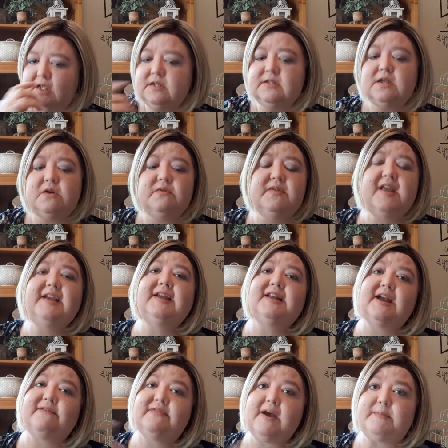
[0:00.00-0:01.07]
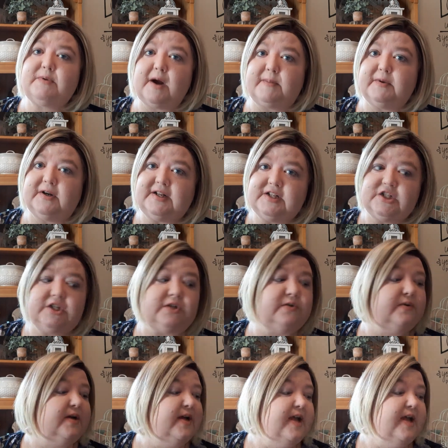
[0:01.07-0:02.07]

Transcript: so they can have that property too